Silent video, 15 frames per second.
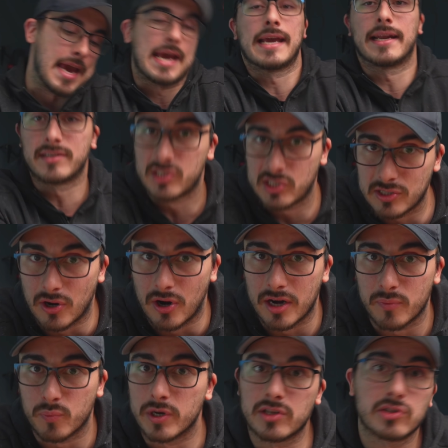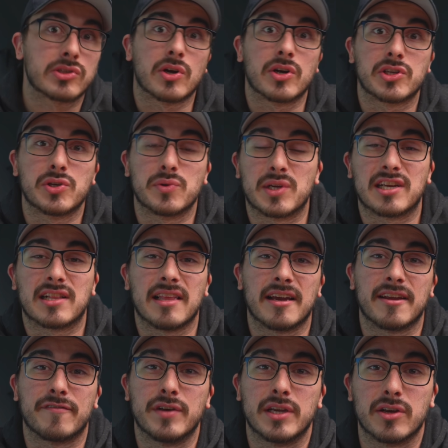head start when you start shooting
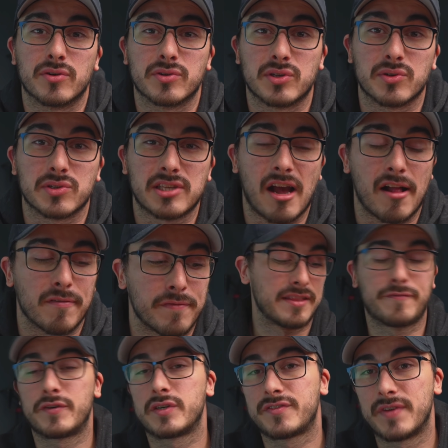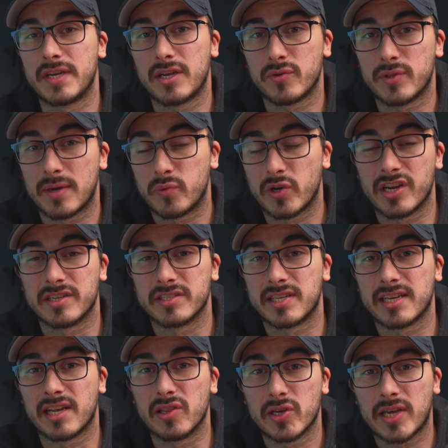client videos yourself. The first video that we're going to
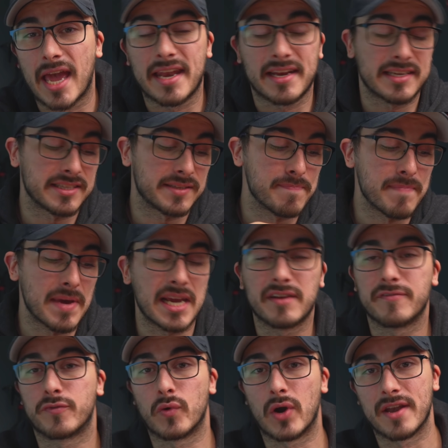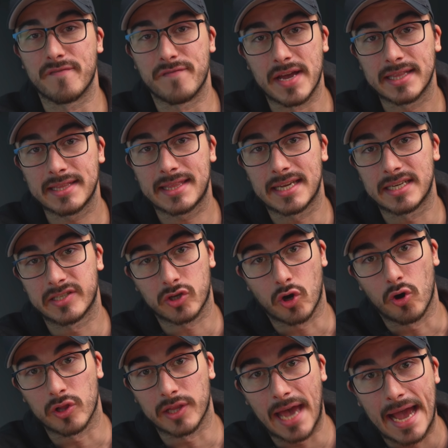take a look at is made for an event that is
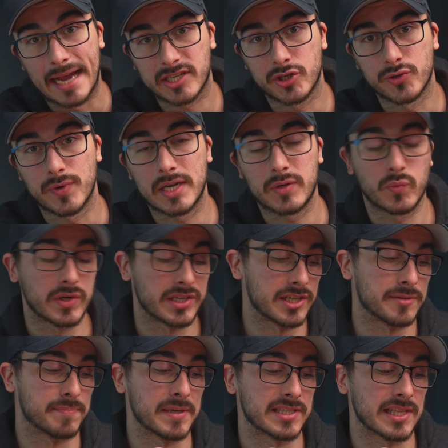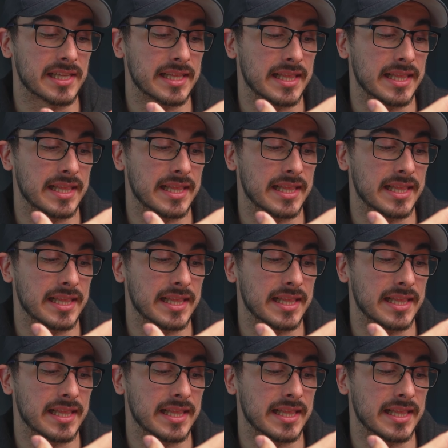called Action Run, which is basically